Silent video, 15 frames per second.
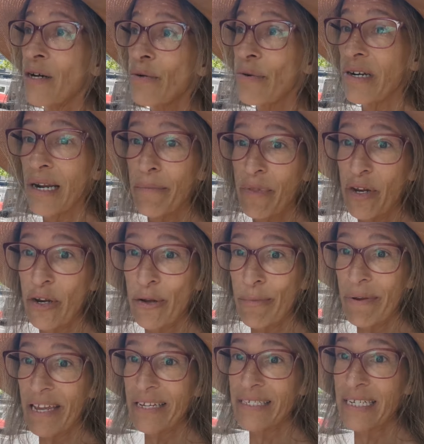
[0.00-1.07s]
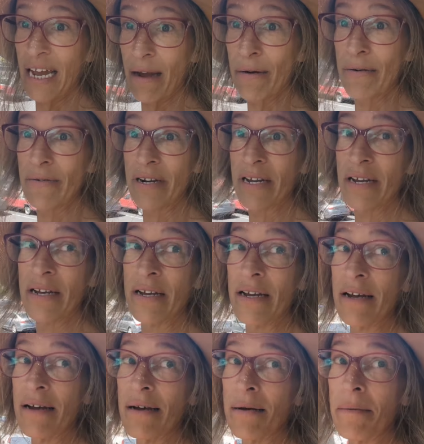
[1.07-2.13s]
when I'm the newbie in town,
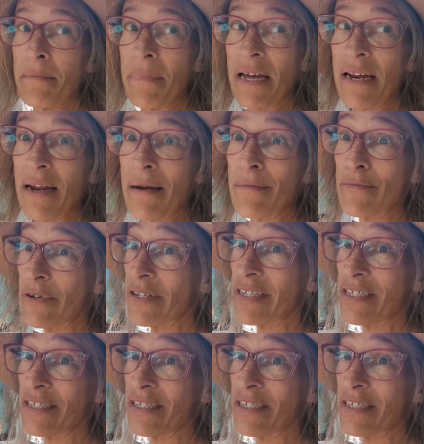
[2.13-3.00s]
and I'm really